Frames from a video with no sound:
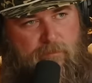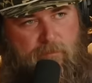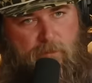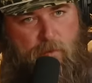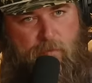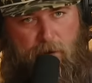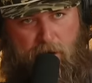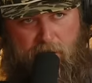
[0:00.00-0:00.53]

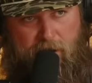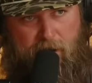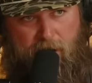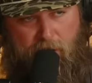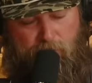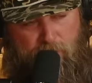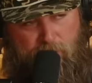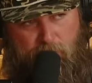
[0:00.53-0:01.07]
You probably
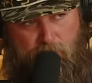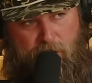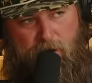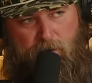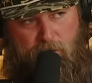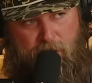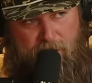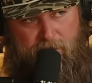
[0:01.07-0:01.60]
can't re-
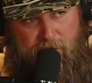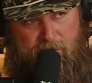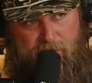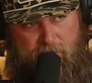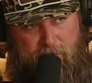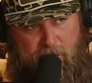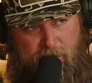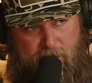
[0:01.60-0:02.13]
recreate this
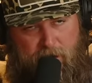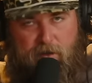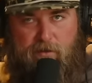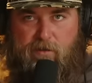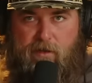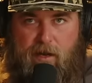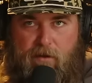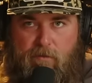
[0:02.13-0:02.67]
in a million
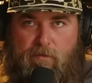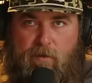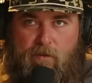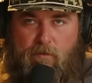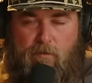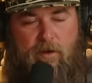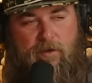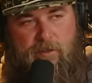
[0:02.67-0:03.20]
years, and I don't really
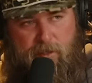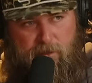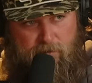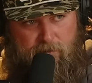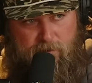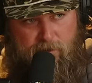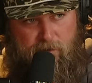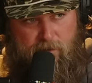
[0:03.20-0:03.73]
want
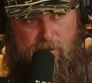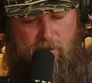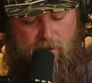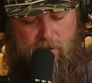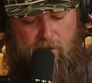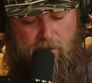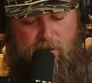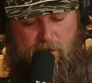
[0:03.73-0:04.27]
to
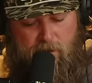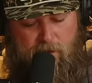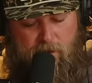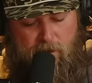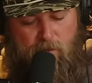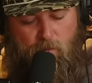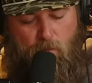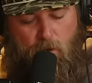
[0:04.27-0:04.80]

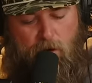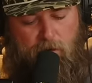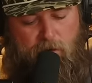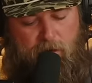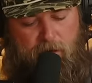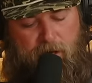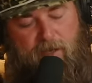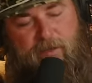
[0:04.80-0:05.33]
the
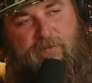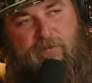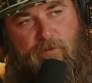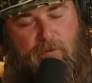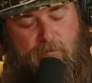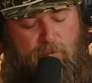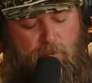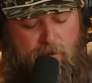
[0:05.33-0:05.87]
water in his
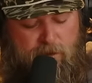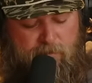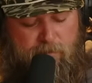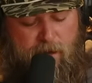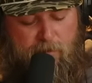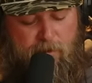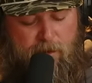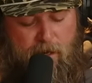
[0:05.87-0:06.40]
floorboard is
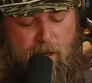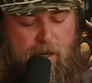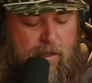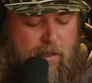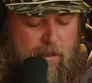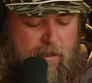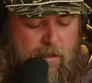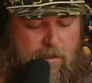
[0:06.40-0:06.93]
maybe
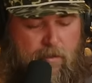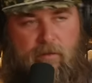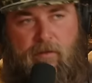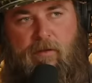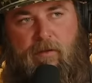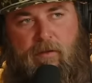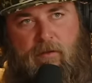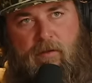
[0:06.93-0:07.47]
like
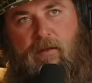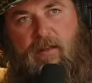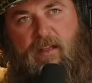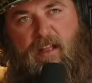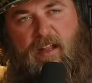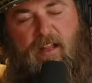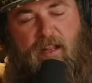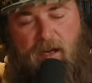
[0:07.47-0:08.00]

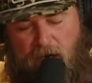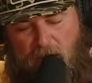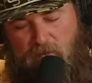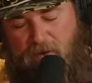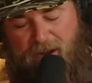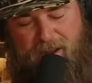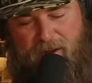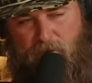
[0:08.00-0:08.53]
a little
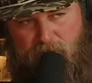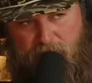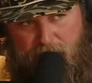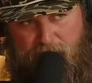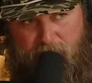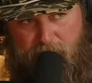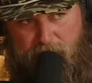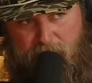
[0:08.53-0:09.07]
over ankle
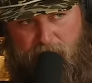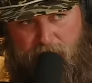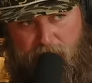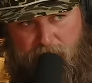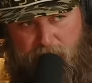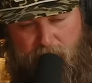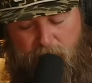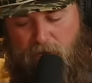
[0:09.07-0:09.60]
deep.
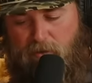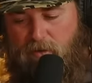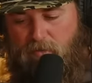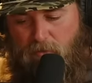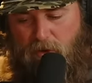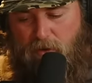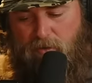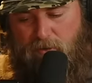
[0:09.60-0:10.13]
Most of
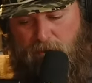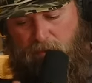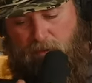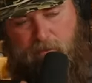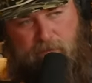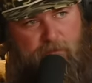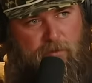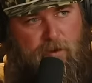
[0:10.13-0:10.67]
the water is on
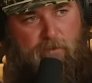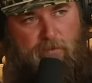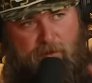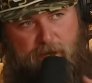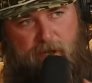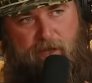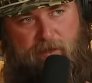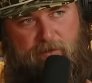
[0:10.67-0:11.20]
the front
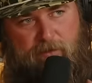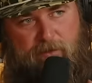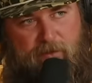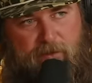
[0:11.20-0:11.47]
with us.